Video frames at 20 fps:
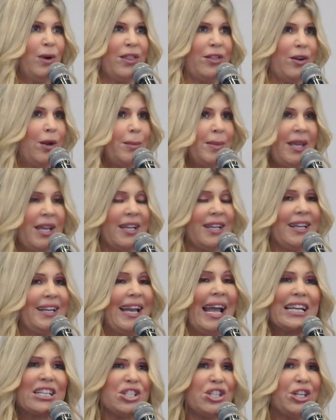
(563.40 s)
whether it be a
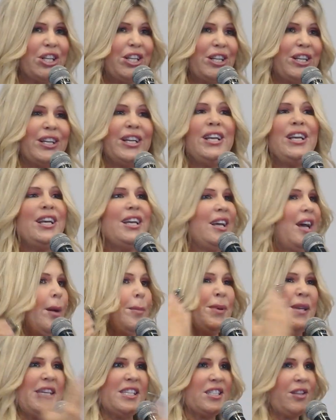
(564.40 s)
connection,
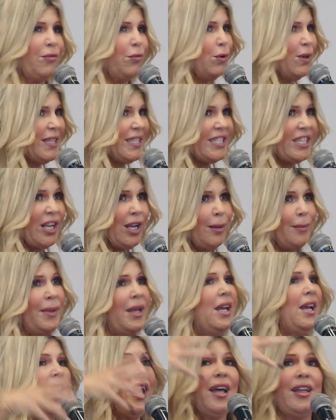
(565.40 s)
a piece of wisdom,
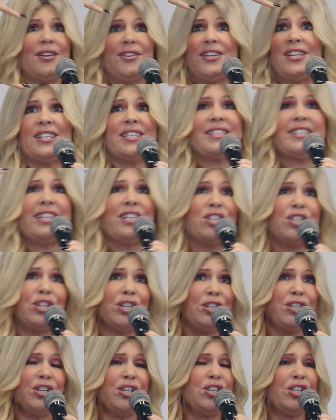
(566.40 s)
a
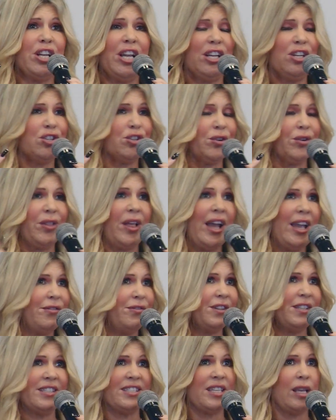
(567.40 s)
decision to change your
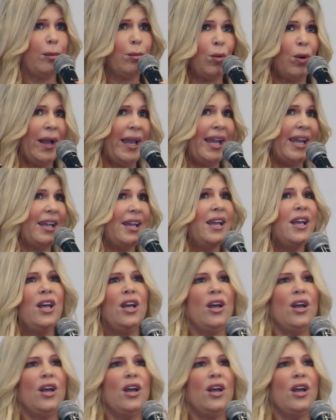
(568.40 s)
life in some way,